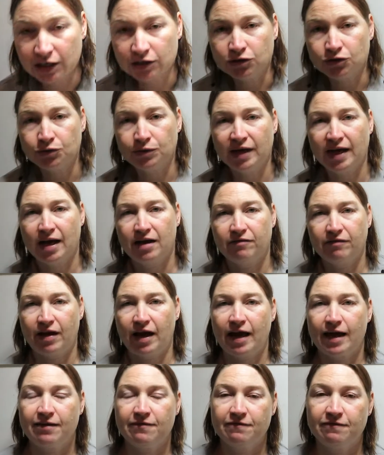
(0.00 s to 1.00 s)
I do have
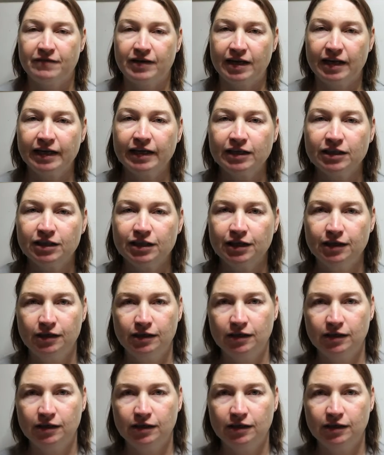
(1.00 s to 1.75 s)
a finish.